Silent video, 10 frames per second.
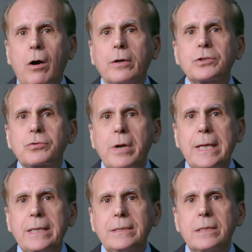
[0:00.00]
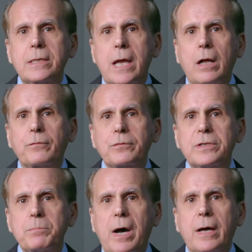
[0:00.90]
are trained in
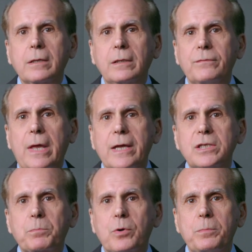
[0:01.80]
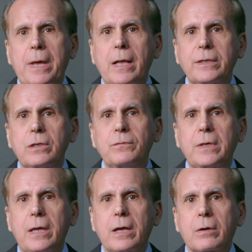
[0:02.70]
Calvary's model of expert palliative
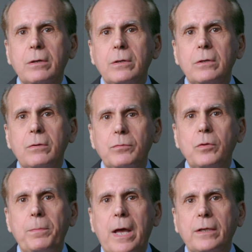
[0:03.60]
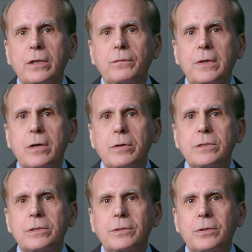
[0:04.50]
care through the Palliative Care
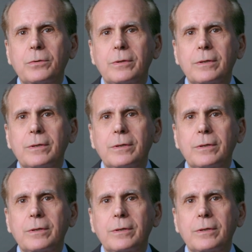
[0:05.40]
Institute.